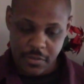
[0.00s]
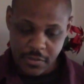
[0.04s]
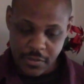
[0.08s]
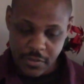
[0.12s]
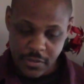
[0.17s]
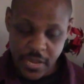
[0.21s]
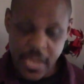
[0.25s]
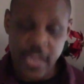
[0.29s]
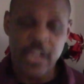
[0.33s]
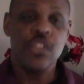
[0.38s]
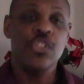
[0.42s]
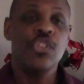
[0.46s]

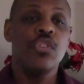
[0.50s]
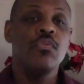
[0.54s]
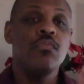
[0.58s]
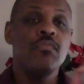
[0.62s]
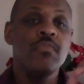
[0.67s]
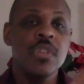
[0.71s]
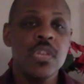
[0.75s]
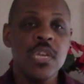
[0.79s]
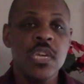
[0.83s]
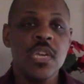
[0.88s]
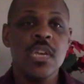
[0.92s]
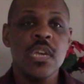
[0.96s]
And you
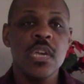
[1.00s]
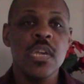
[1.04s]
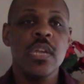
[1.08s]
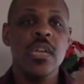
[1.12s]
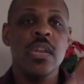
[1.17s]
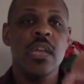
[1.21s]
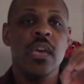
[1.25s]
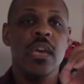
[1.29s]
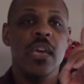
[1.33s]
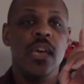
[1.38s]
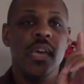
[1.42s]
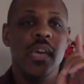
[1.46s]

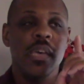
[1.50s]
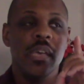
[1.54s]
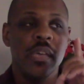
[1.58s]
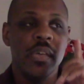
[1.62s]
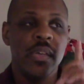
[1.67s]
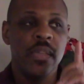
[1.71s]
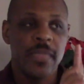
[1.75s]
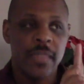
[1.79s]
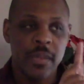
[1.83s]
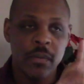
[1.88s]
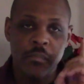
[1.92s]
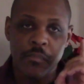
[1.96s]
need
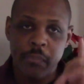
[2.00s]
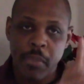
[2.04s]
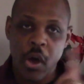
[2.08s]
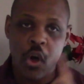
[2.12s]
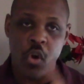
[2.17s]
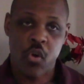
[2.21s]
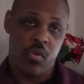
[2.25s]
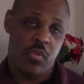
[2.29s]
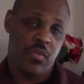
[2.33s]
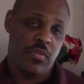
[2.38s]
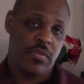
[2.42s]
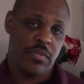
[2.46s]
them
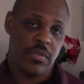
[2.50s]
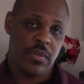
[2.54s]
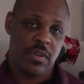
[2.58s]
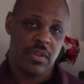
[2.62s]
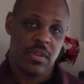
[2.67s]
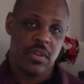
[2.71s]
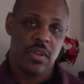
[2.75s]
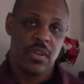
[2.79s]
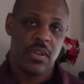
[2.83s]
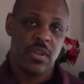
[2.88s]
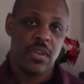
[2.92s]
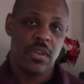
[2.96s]
both
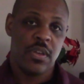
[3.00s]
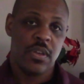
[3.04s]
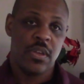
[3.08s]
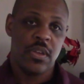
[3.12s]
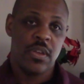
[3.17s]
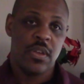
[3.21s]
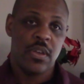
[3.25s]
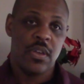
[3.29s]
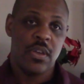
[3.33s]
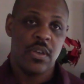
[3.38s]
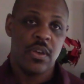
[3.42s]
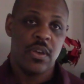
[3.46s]

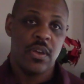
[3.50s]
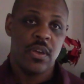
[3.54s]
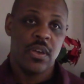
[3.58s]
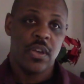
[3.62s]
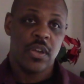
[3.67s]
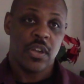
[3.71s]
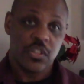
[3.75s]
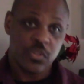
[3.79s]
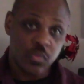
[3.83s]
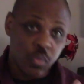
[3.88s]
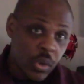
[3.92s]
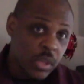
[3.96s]

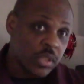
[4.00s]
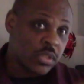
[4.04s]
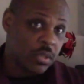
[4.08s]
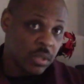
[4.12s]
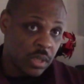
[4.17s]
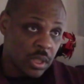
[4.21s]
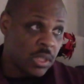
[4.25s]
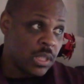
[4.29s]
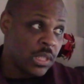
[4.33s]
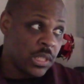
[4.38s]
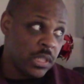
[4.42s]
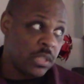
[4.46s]
because one's going
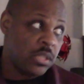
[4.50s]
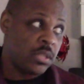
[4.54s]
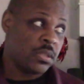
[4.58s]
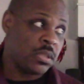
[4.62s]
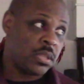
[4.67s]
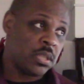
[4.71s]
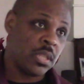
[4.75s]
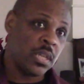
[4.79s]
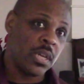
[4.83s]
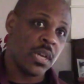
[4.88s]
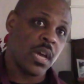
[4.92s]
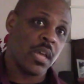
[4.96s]
to lead you
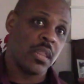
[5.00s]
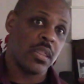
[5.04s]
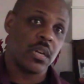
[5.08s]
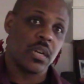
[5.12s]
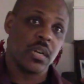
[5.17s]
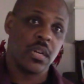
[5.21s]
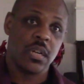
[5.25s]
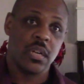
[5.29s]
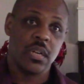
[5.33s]
to the other.